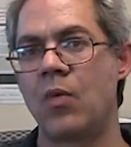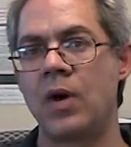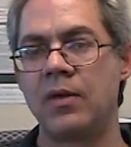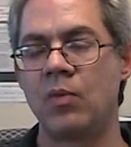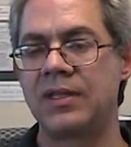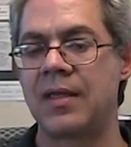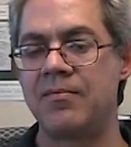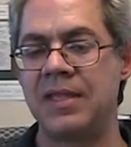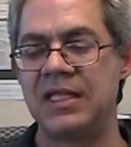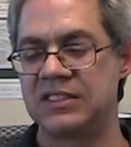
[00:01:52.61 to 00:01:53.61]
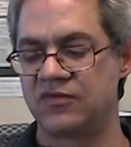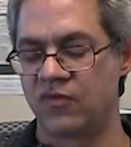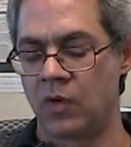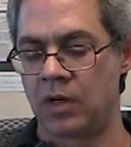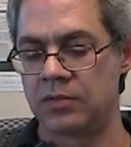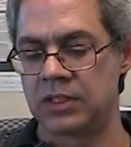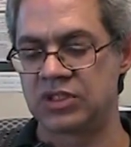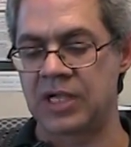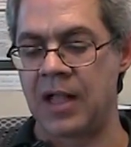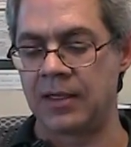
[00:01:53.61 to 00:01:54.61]
what that means for a
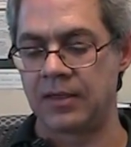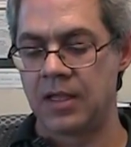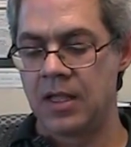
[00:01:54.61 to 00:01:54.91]
child.